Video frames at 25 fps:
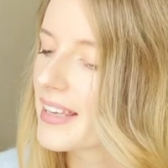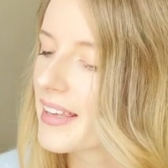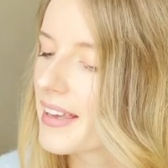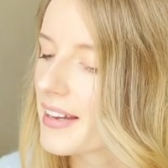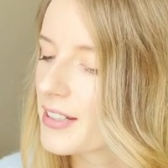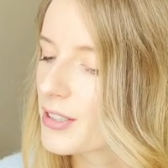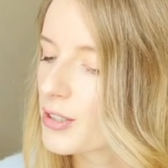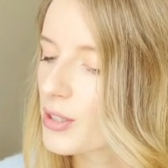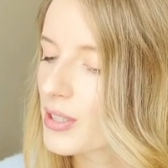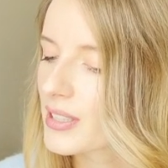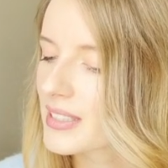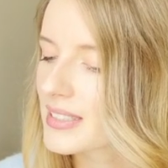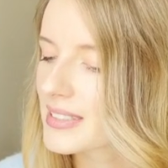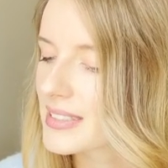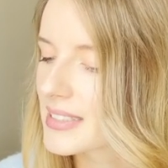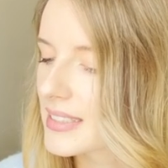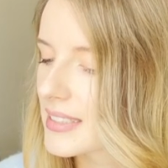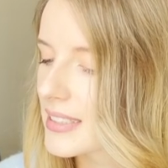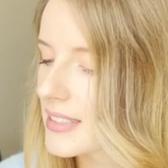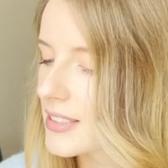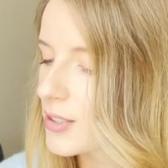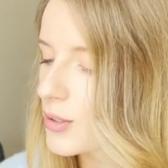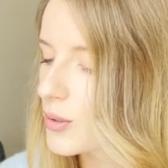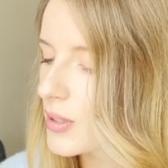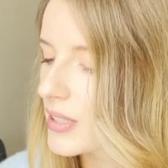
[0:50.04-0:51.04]
Here you can see
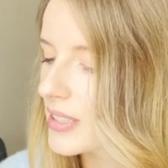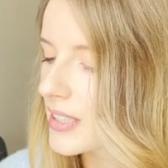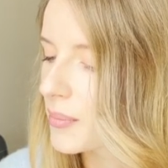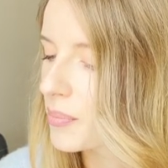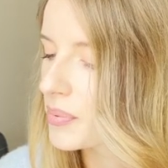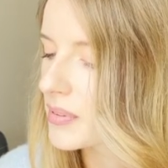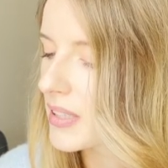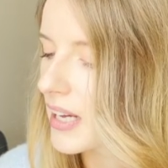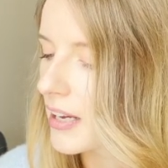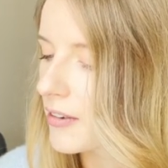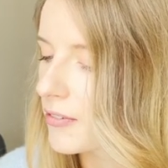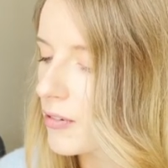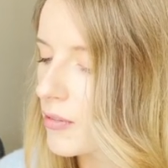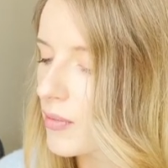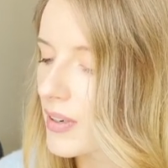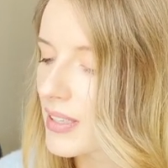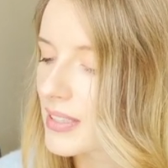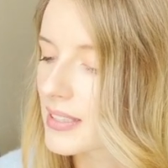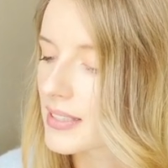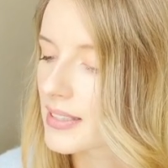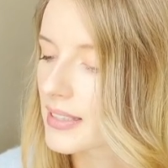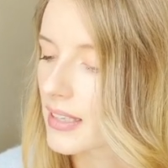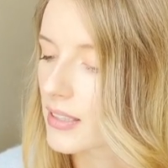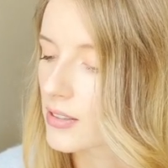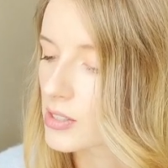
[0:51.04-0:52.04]
that you can apply for
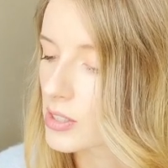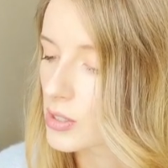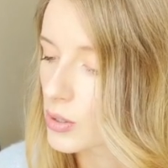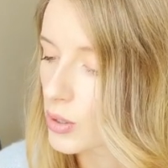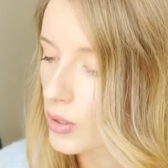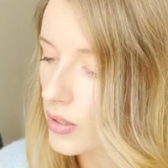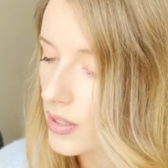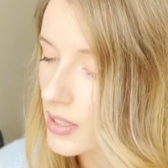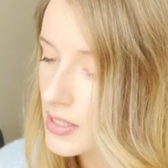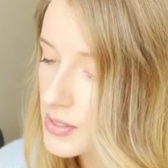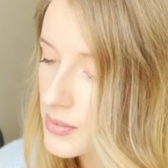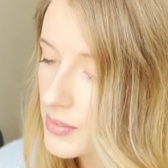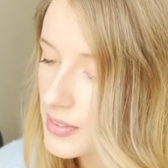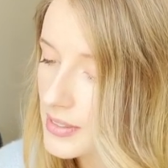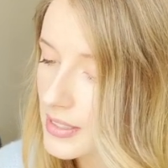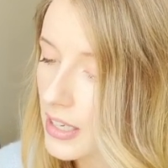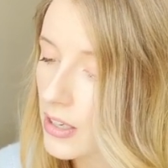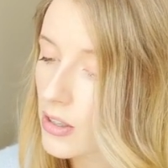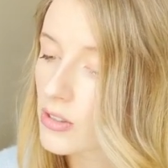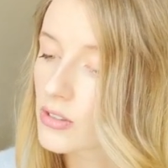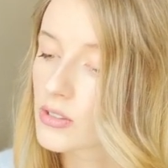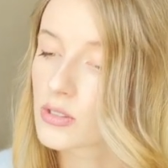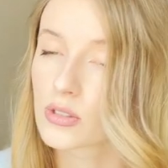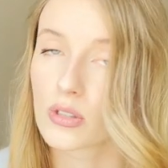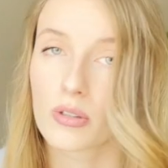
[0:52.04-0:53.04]
$1,000
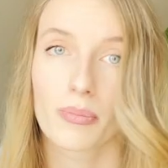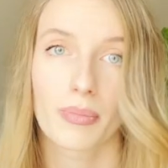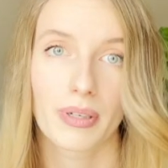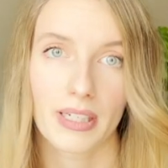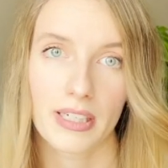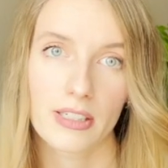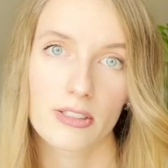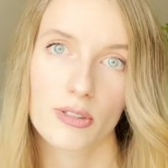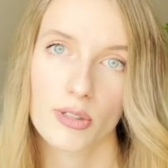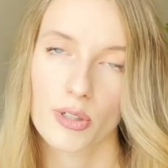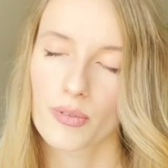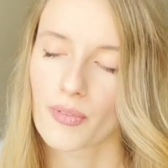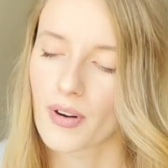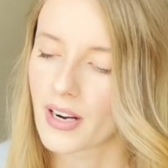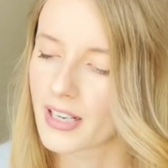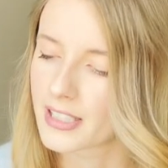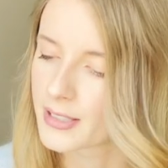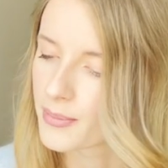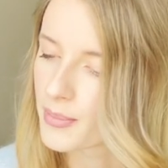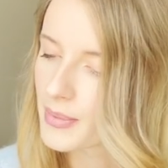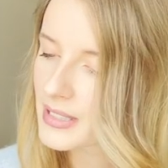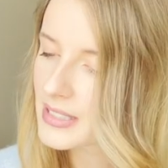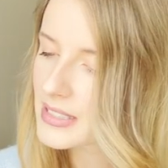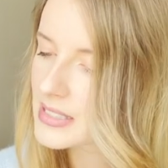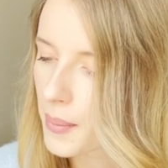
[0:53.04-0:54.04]
without so many
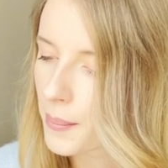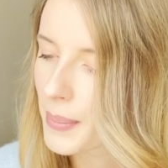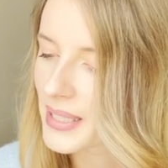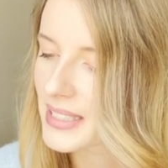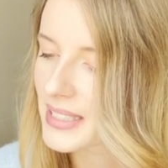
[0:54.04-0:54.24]
requirements,